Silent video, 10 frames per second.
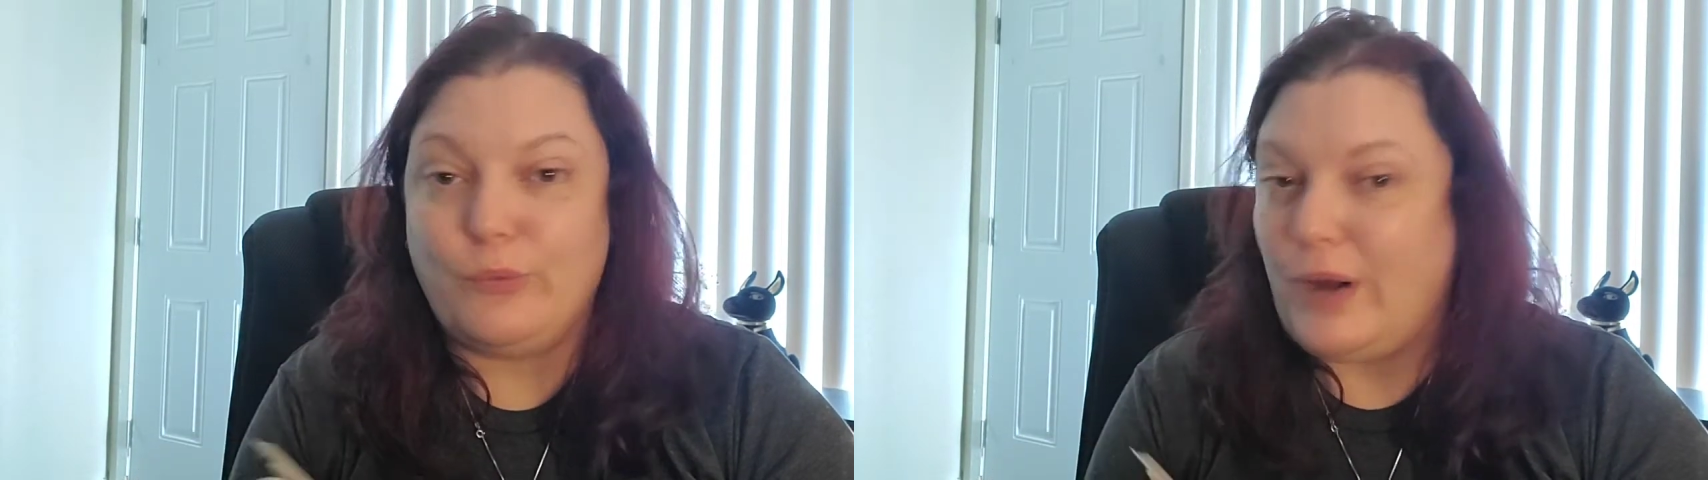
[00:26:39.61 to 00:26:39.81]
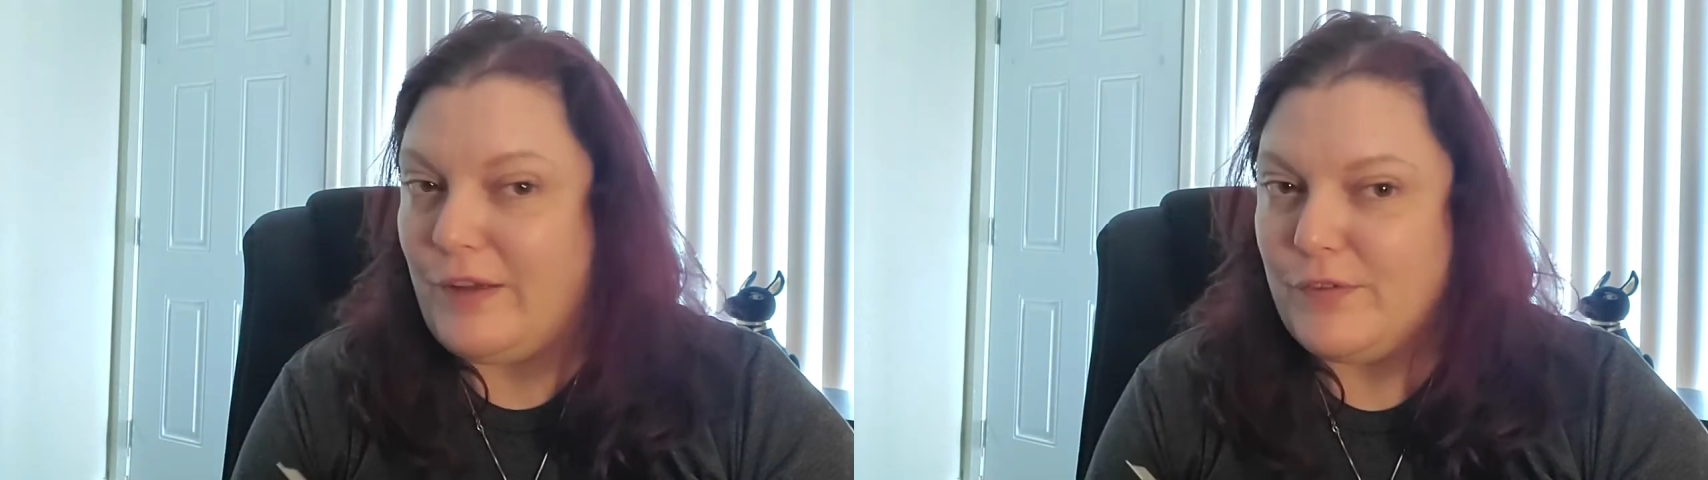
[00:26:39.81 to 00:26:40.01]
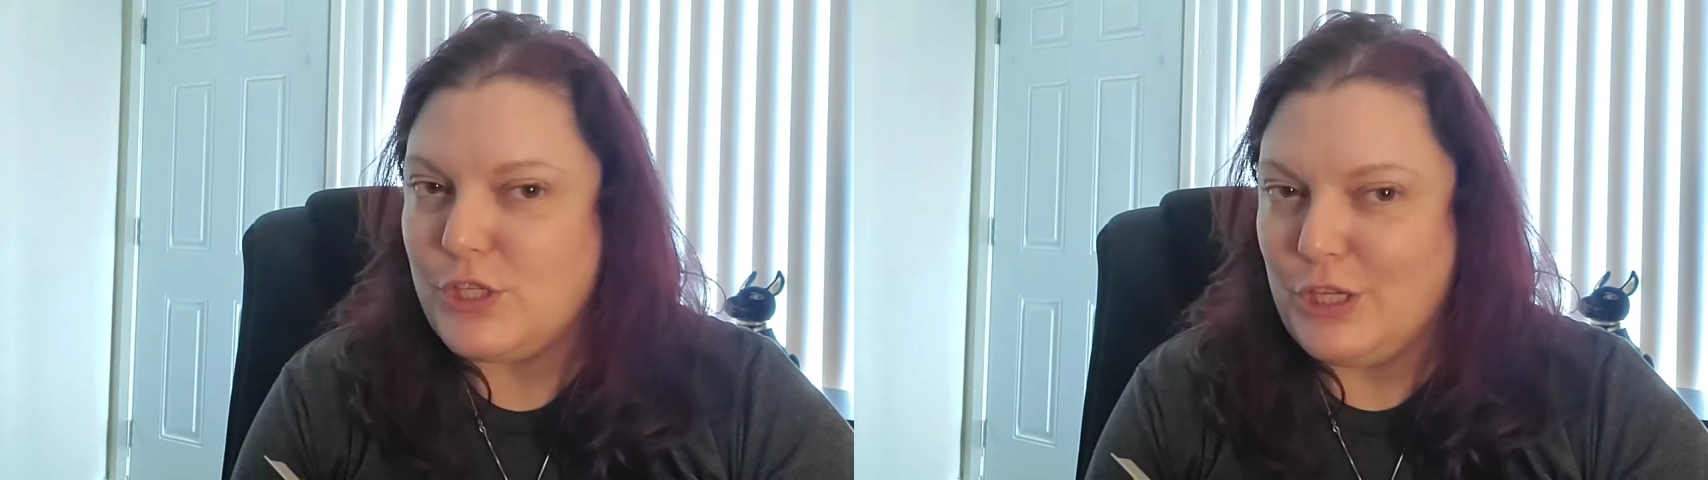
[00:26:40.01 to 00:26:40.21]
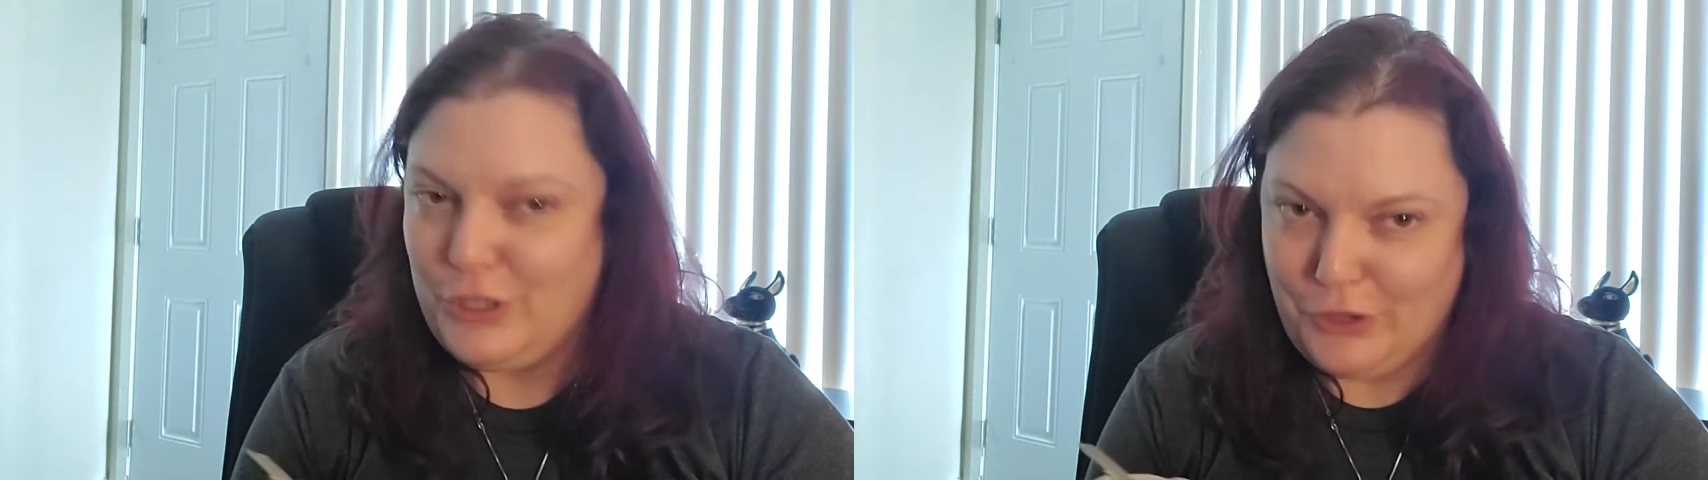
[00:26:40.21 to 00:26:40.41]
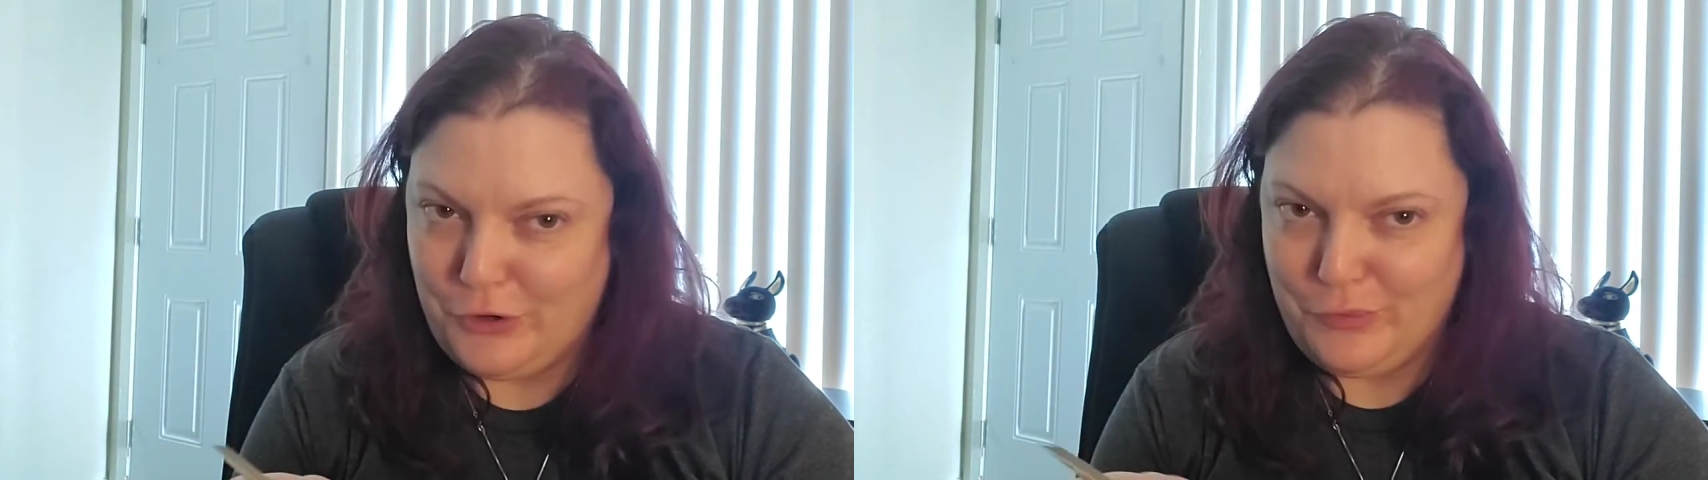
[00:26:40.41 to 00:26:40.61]
a ravishing
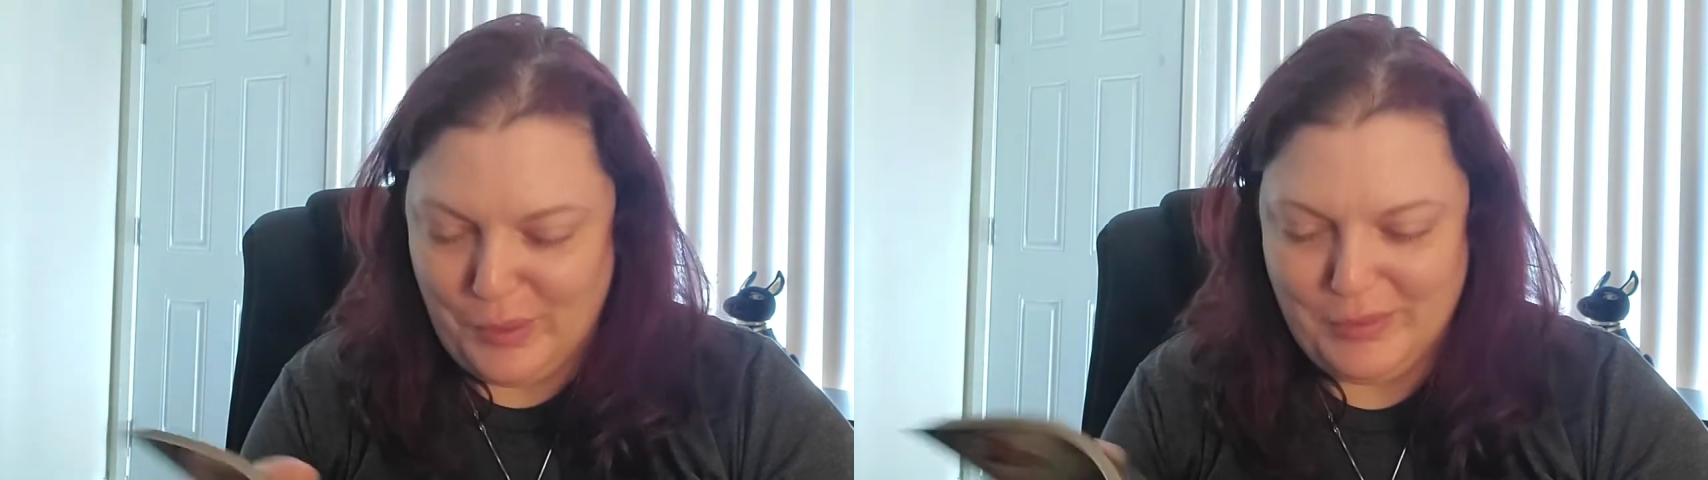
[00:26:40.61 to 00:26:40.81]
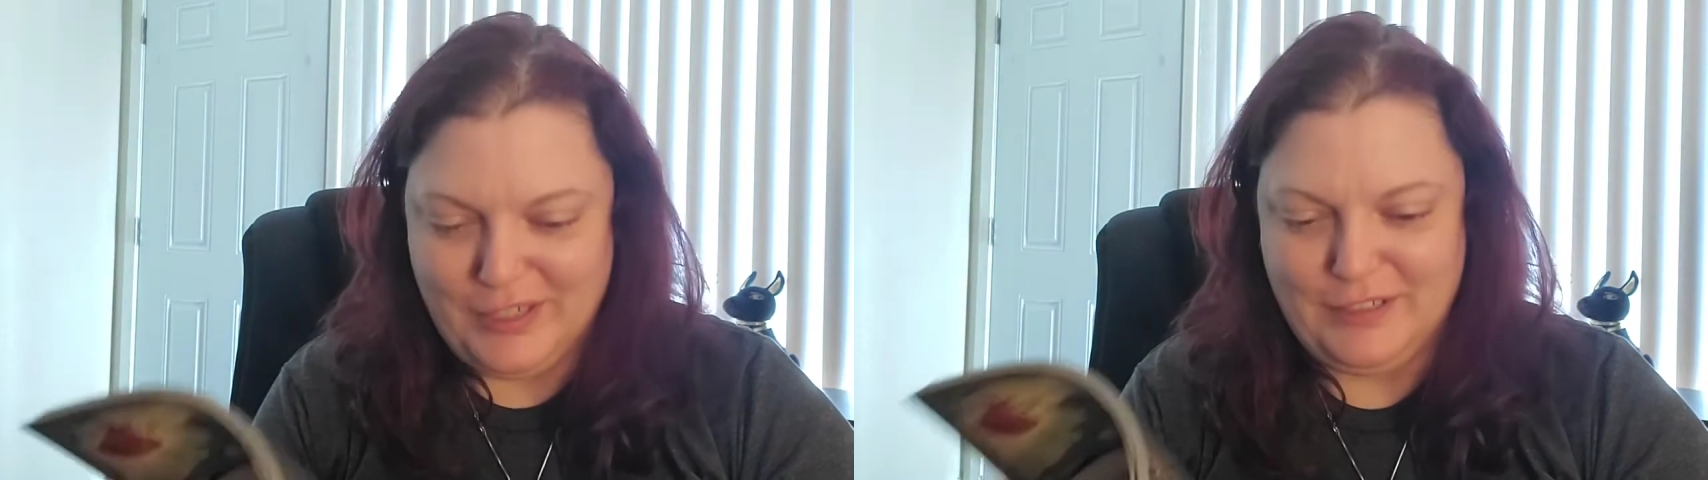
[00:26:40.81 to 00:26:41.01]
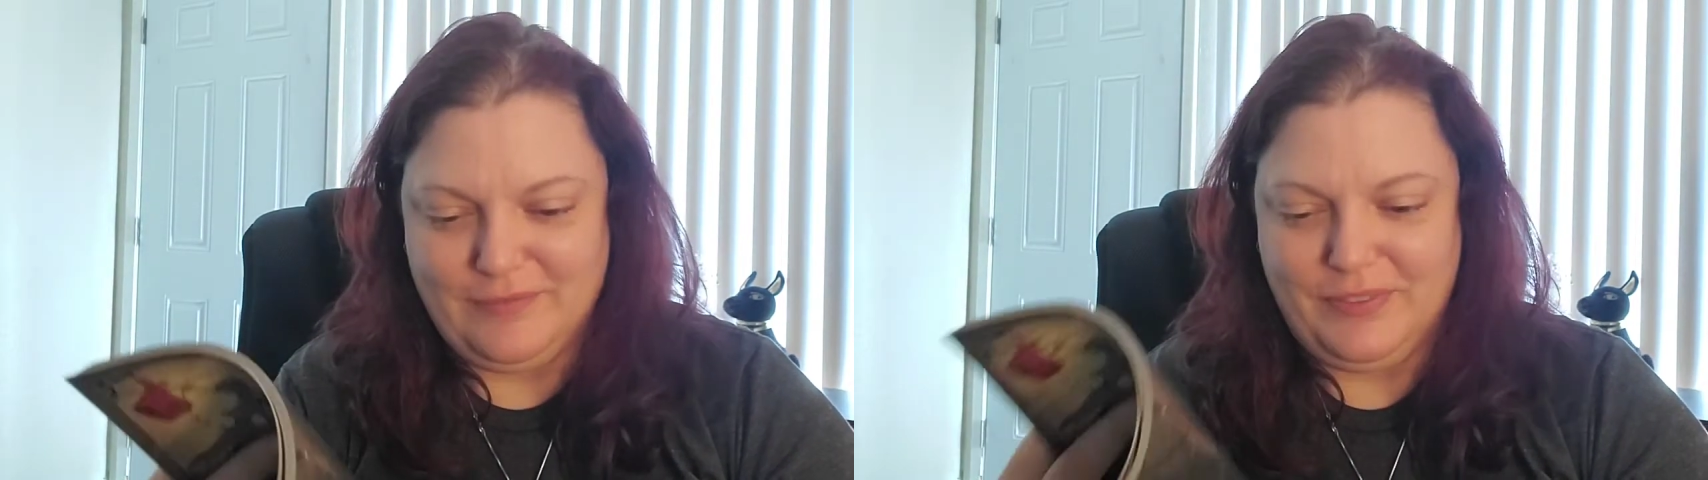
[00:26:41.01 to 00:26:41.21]
young woman.